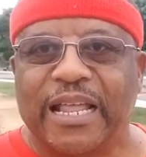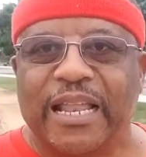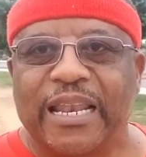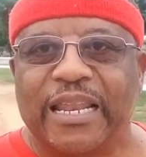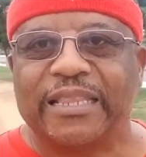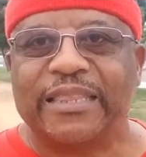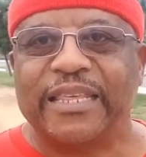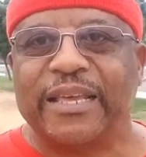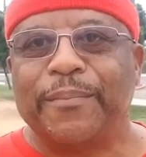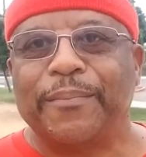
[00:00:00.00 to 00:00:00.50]

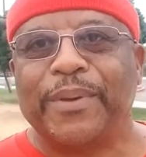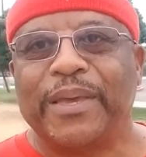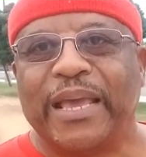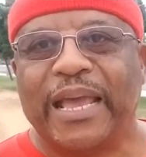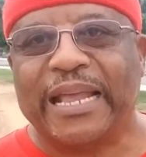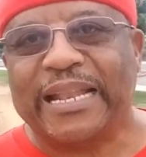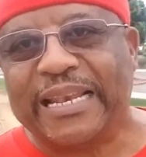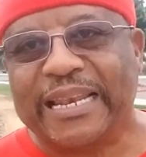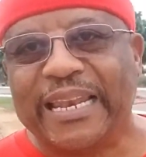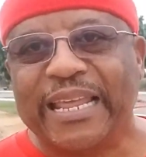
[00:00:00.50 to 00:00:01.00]
Let them be
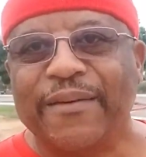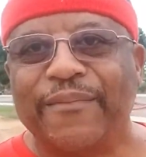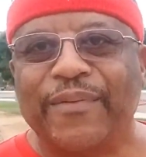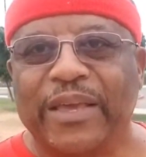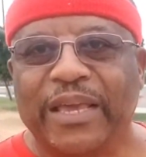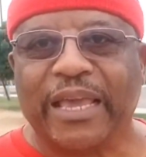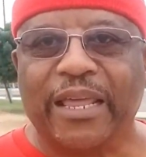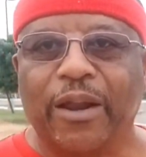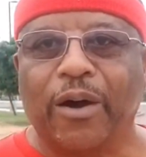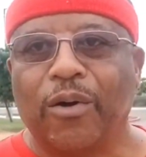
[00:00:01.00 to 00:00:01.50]
a
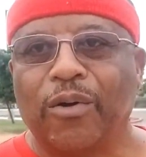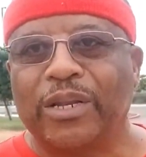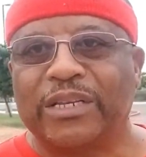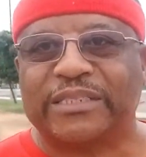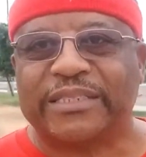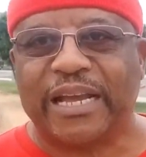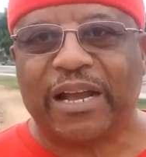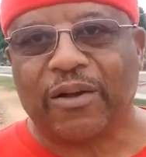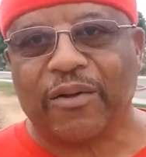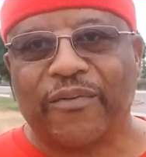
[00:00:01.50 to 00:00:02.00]
living and holy
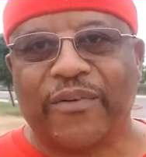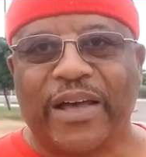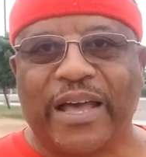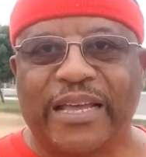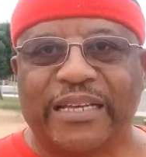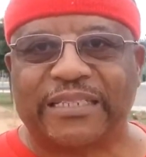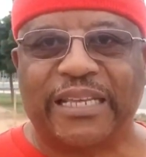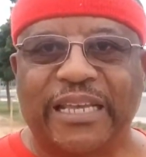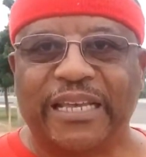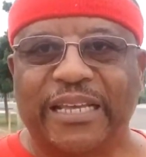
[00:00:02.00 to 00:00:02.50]

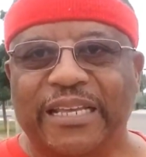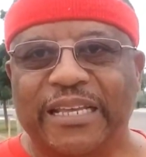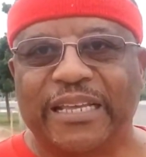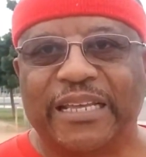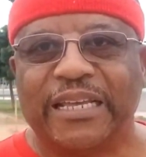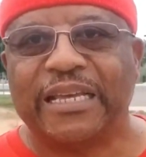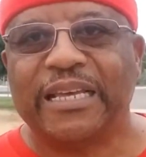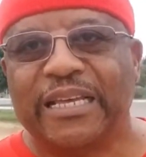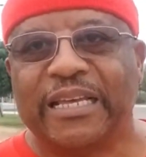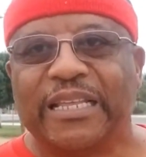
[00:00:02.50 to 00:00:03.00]
sacrifice,
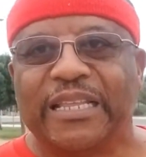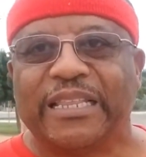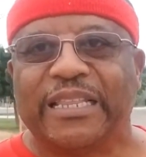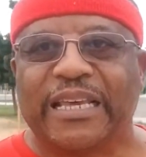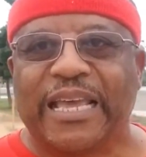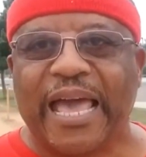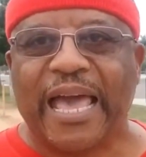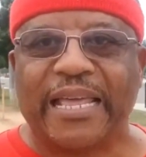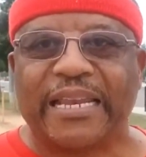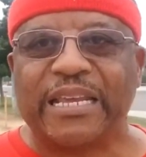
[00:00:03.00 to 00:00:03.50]
the
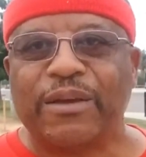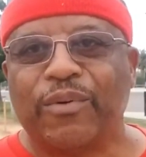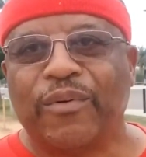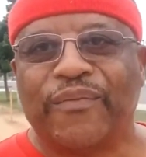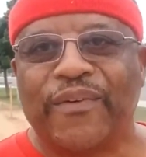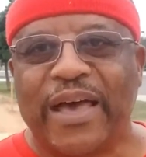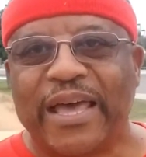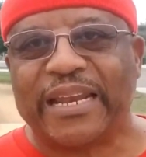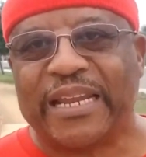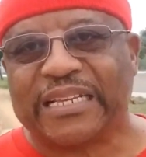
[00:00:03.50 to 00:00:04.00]
kind He will
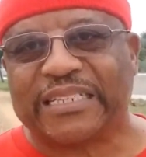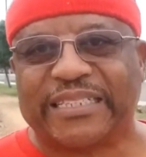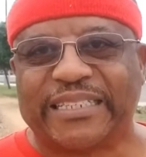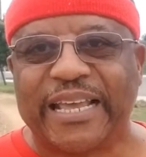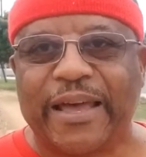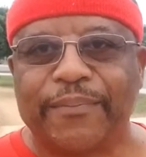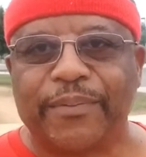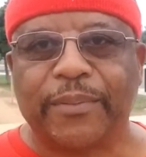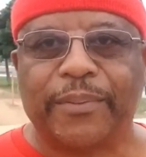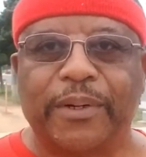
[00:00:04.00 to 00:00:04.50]
find
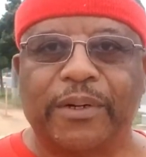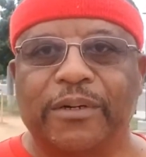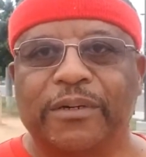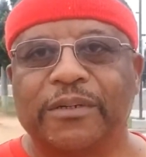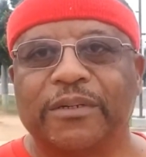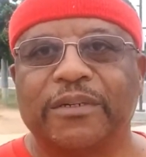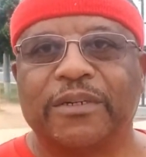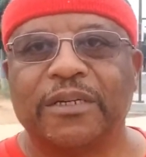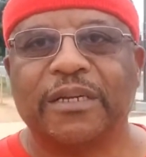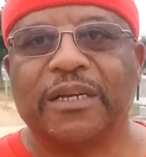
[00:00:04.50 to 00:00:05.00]
acceptable.
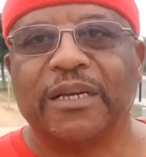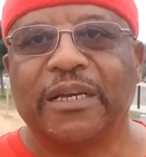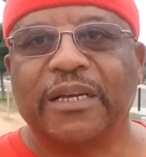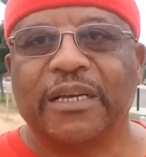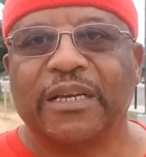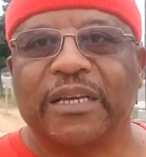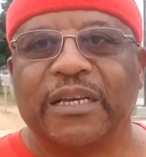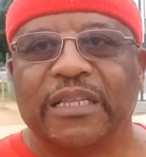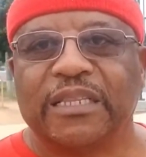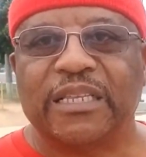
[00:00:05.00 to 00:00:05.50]

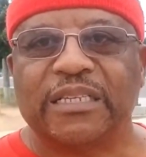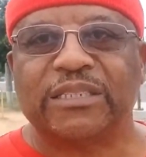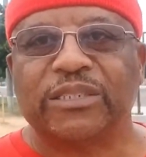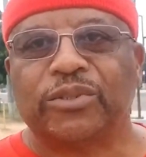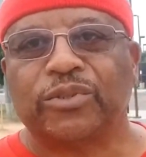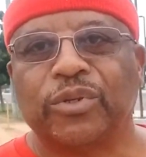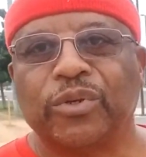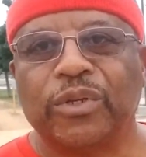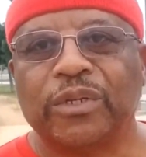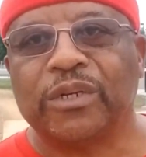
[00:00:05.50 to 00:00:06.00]
This is
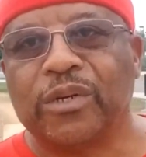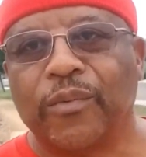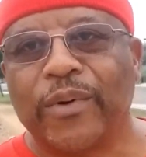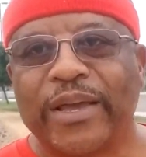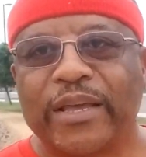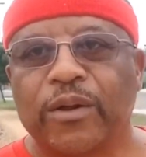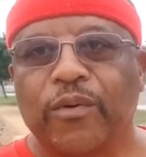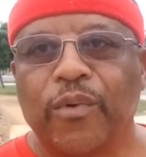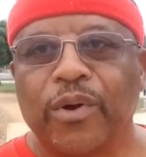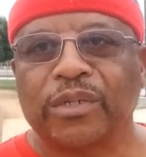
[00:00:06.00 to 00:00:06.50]
truly the
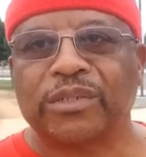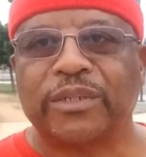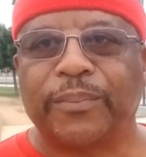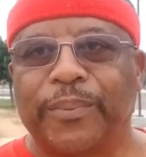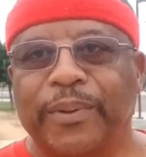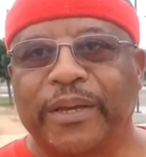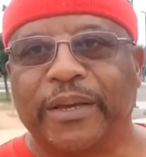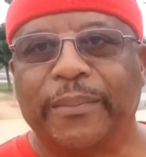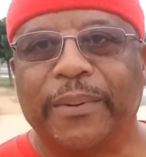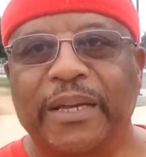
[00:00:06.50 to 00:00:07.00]
way to worship
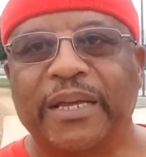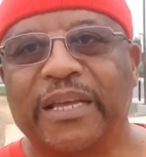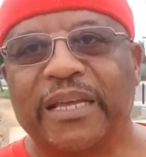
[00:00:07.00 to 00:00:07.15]
Him.